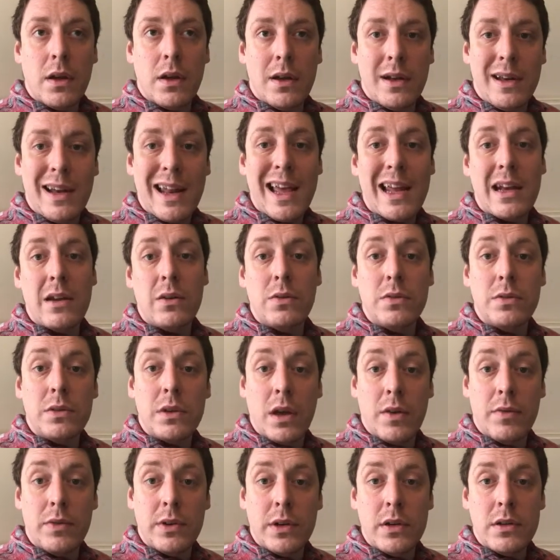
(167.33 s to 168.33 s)
landlord's
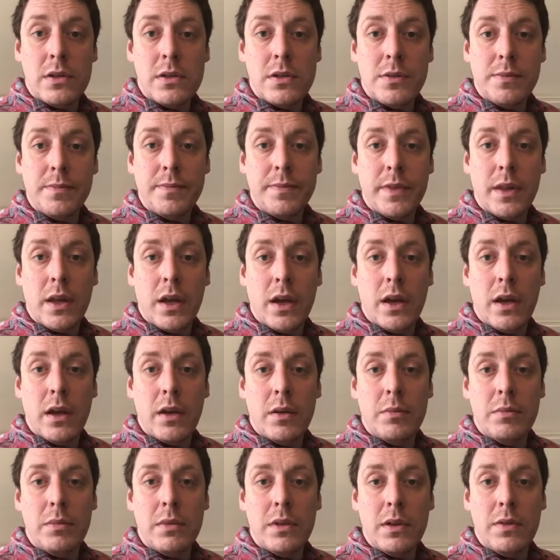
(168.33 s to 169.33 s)
covenant.
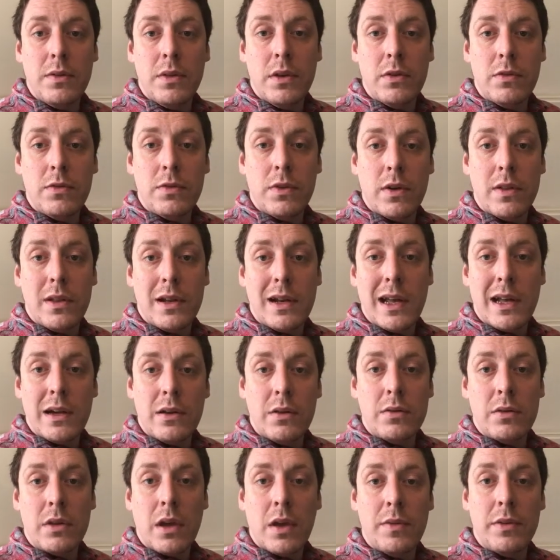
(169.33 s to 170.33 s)
If you can find the
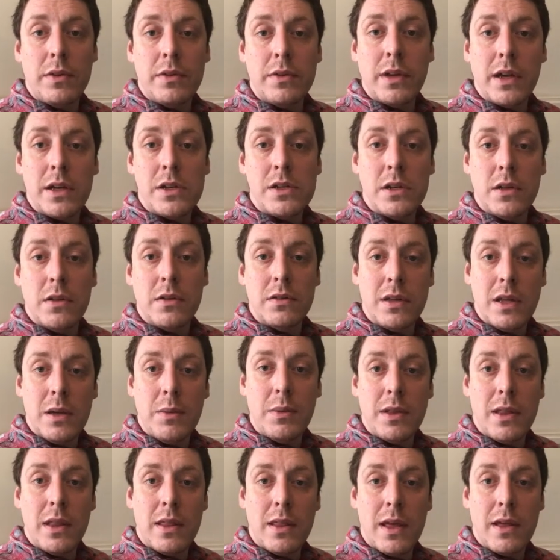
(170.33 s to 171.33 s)
landlord's covenant section, and see
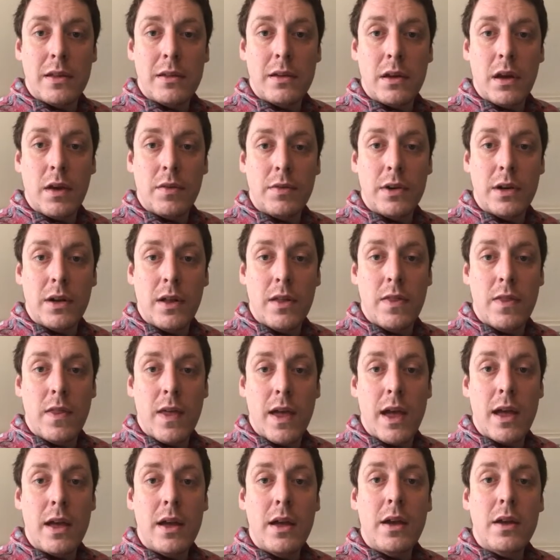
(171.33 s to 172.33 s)
whether there's a covenant in
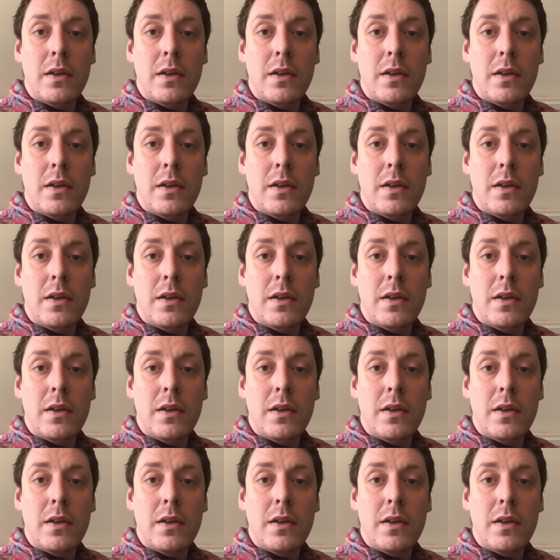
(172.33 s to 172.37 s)
there